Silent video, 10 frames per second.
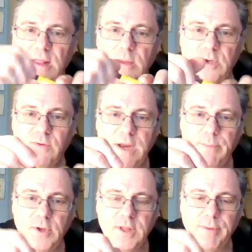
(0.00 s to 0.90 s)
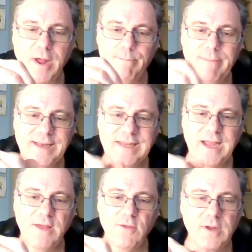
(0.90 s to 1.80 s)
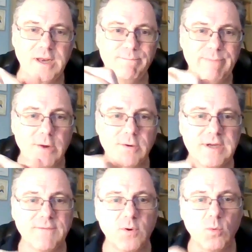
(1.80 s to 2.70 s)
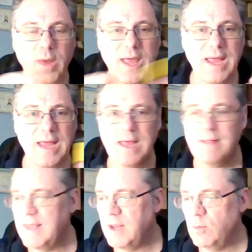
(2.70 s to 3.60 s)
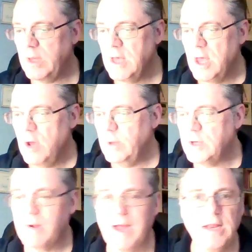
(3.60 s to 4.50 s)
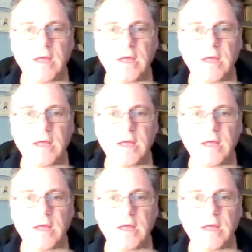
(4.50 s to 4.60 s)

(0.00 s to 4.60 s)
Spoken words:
try to put the problem back together in a better, different way. And then we try to